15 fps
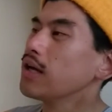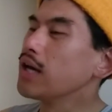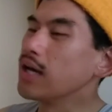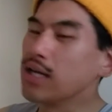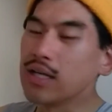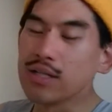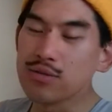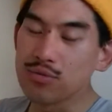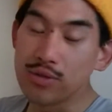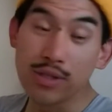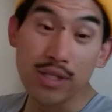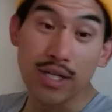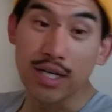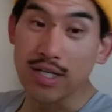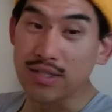And it's
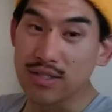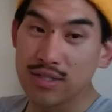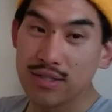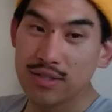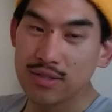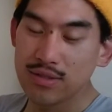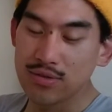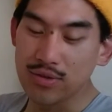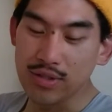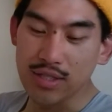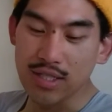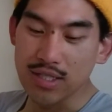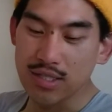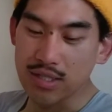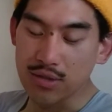really nice. It's really
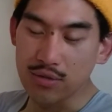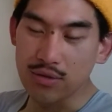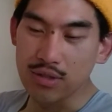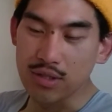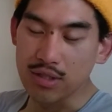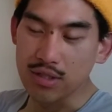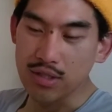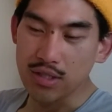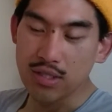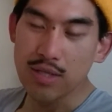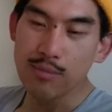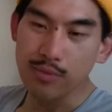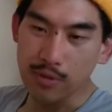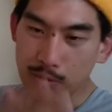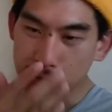nice. The, the, the
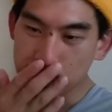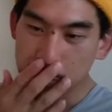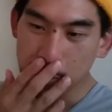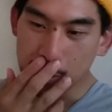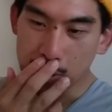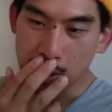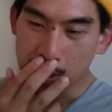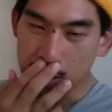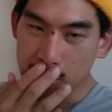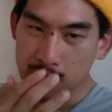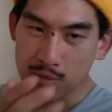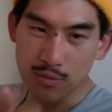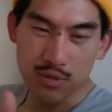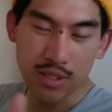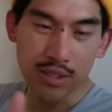tempura was really nice.
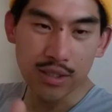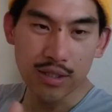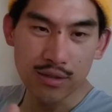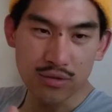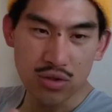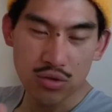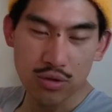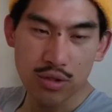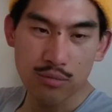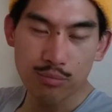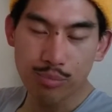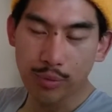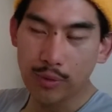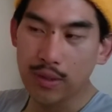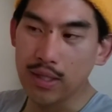It was like a
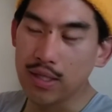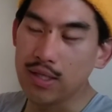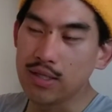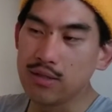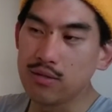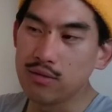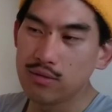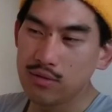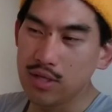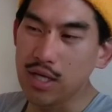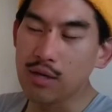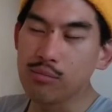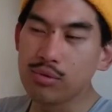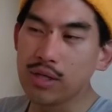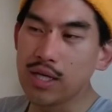shrimp and
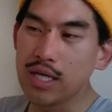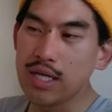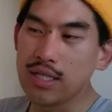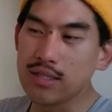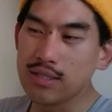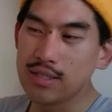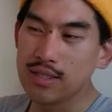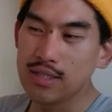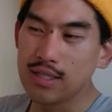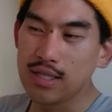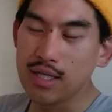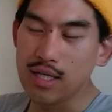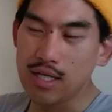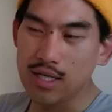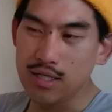eggplant
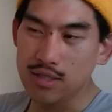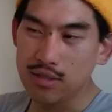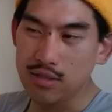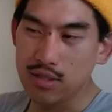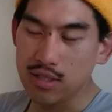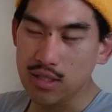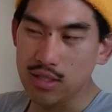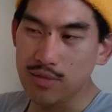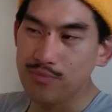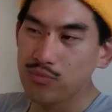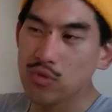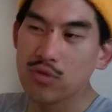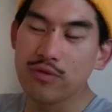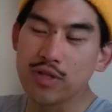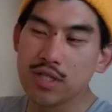and uh,
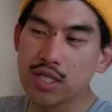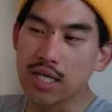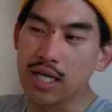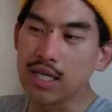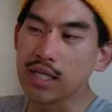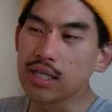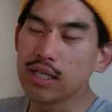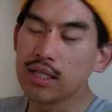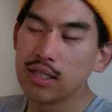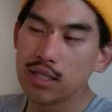fish cake.